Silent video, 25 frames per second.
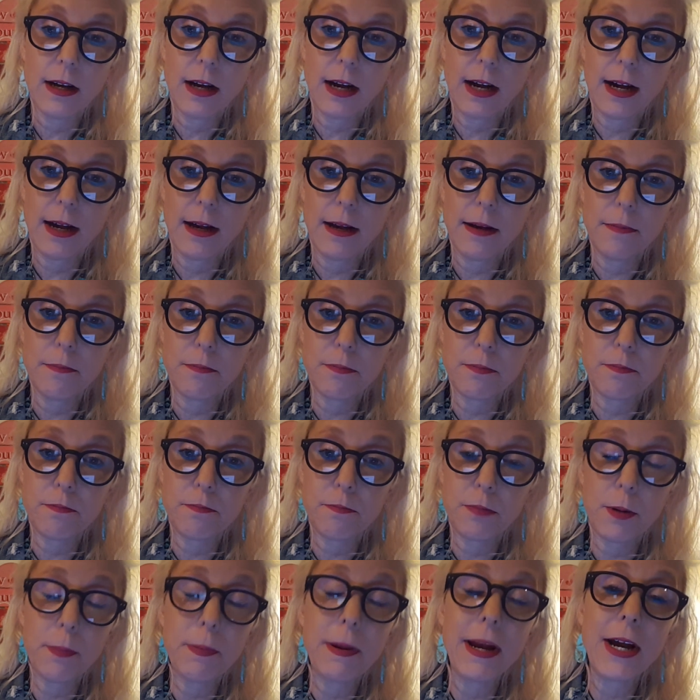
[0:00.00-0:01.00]
uh,
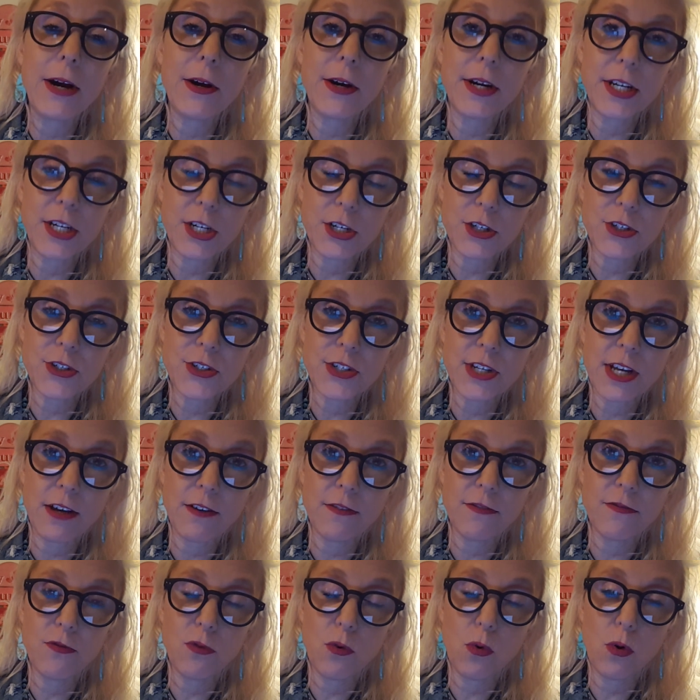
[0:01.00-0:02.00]
preparing
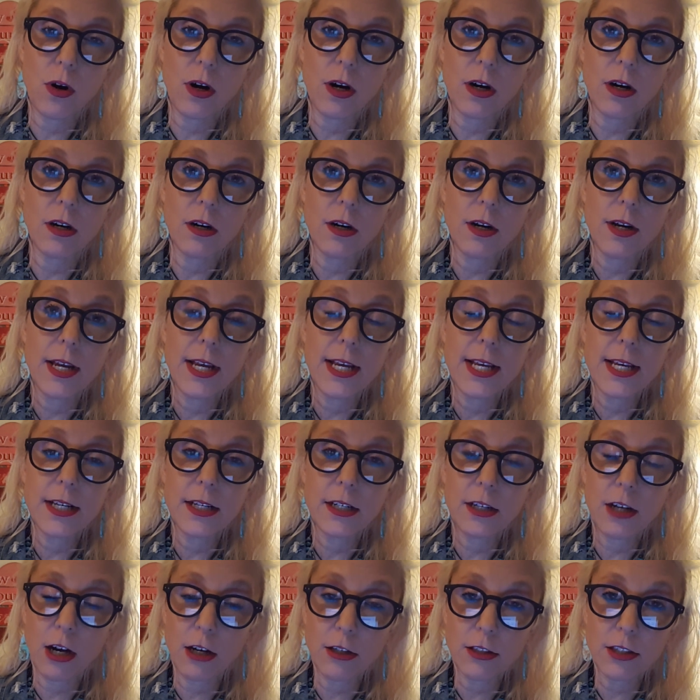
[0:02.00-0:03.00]
yourself for,
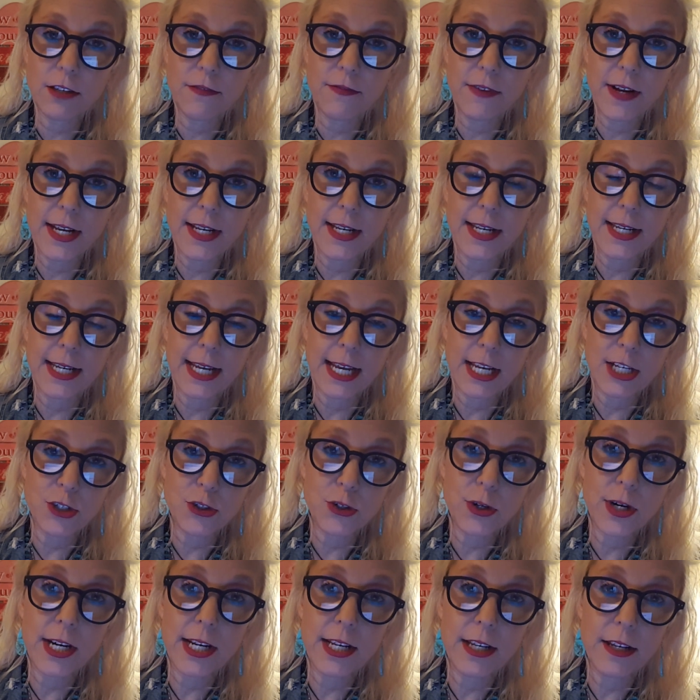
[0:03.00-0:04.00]
cultivating and
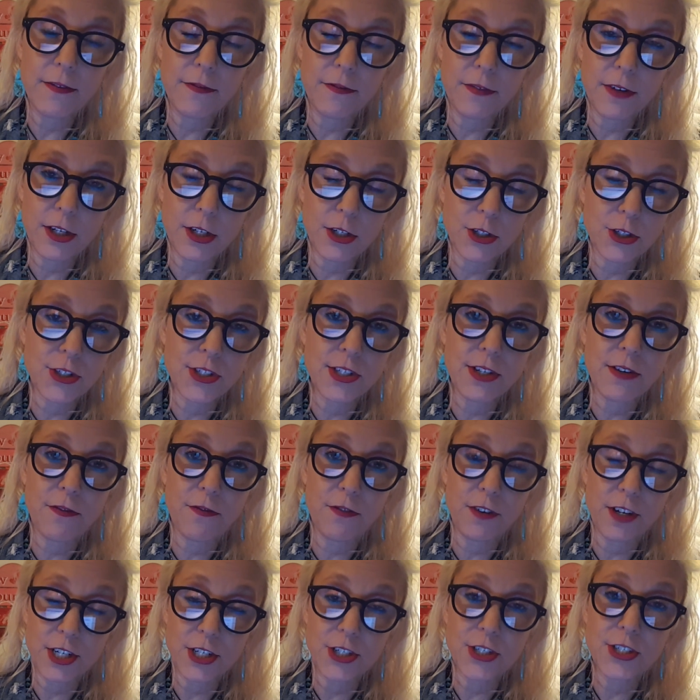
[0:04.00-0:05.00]
training your,
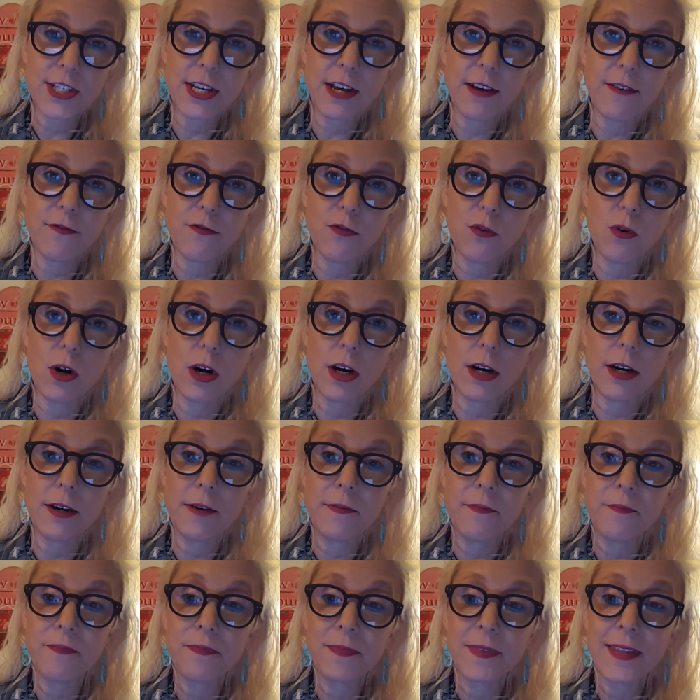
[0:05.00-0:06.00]
for yourself
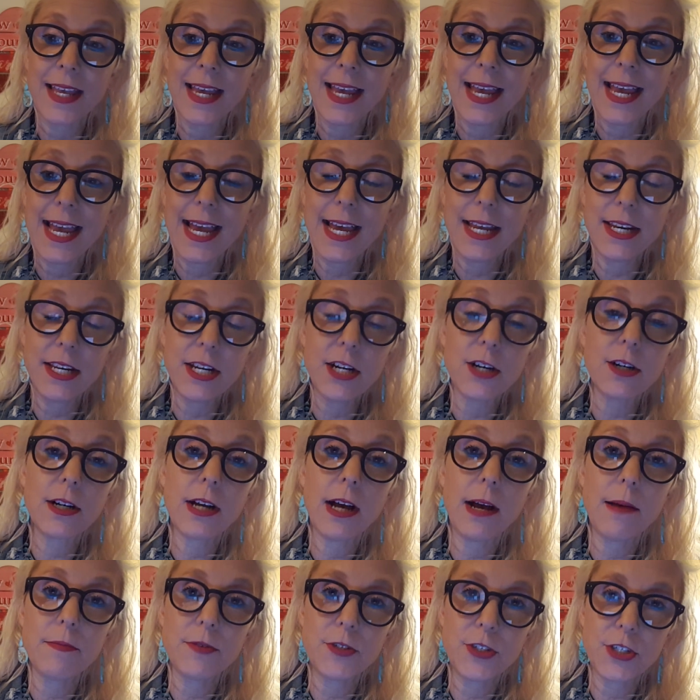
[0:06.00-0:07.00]
for, and here
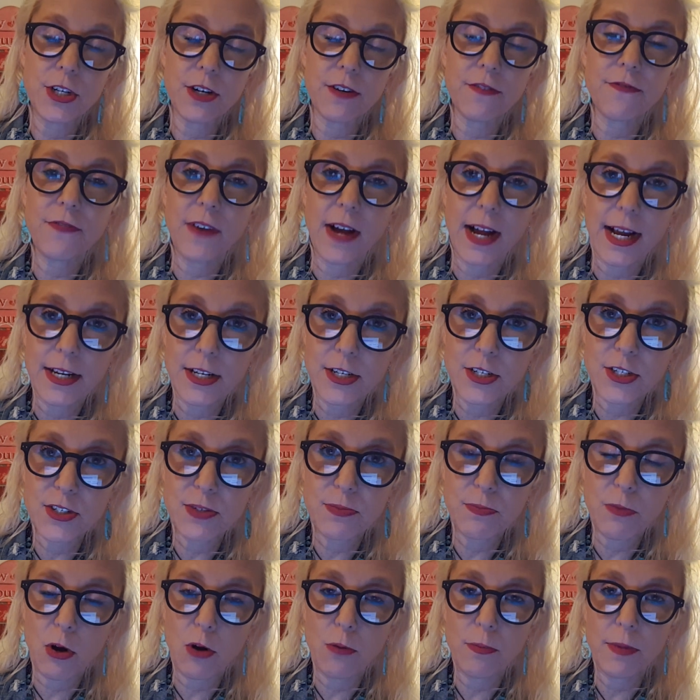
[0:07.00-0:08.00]
comes your
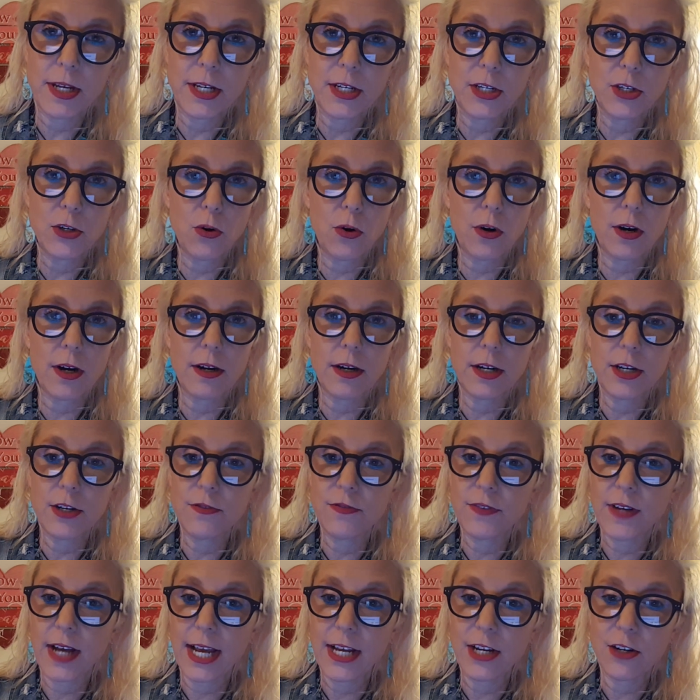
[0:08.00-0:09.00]
finest moment. Your
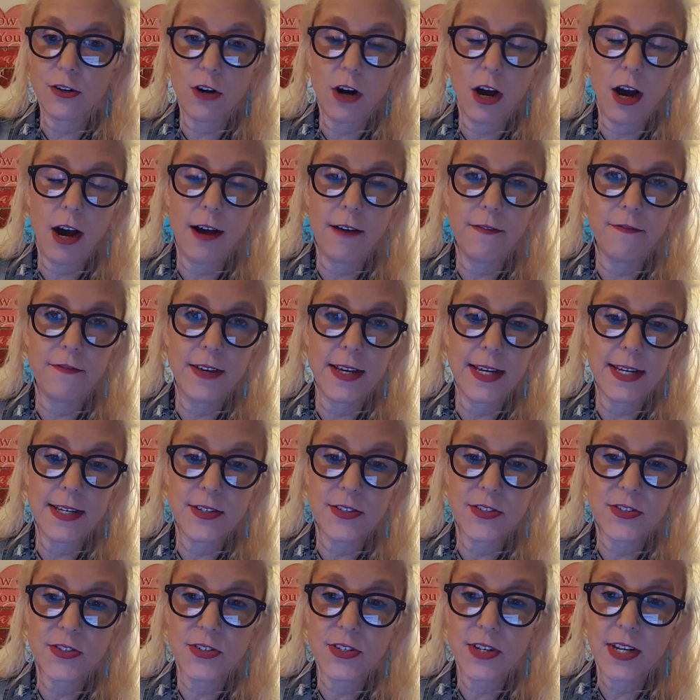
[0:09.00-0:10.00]
you've got your
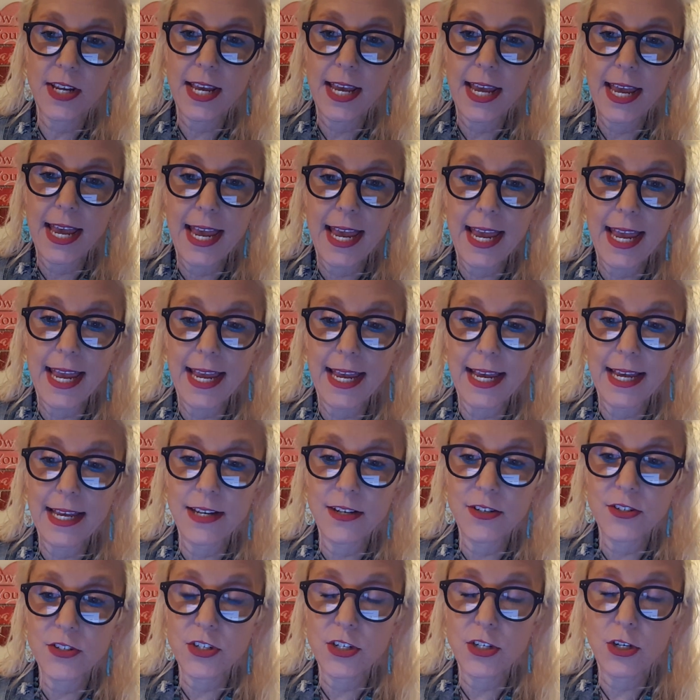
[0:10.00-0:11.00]
office,
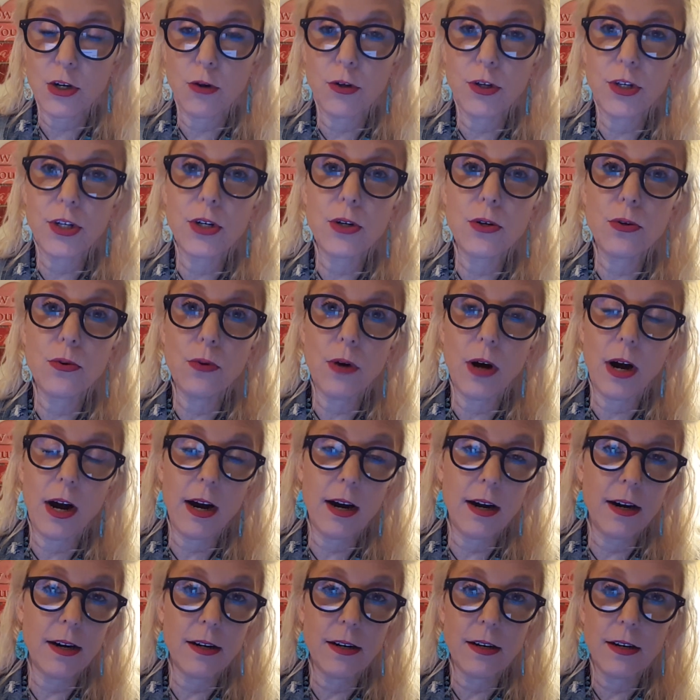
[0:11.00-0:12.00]
and you know you
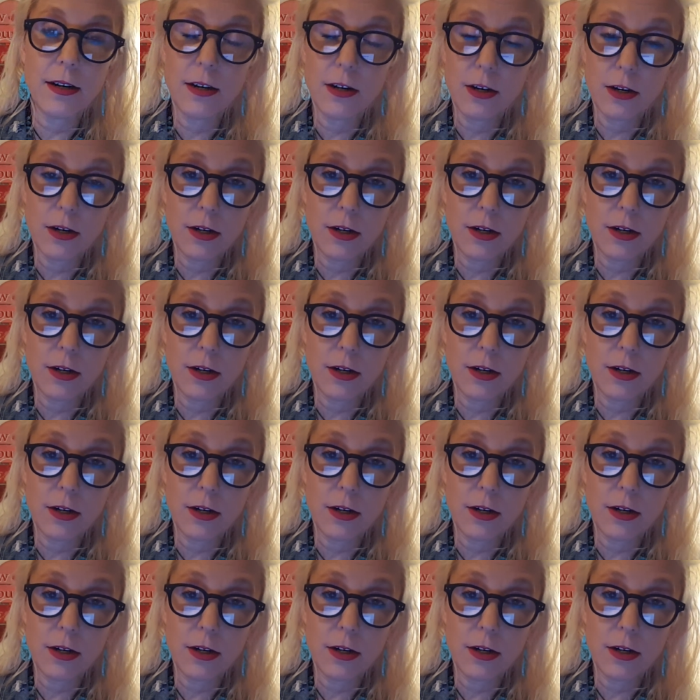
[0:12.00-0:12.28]
are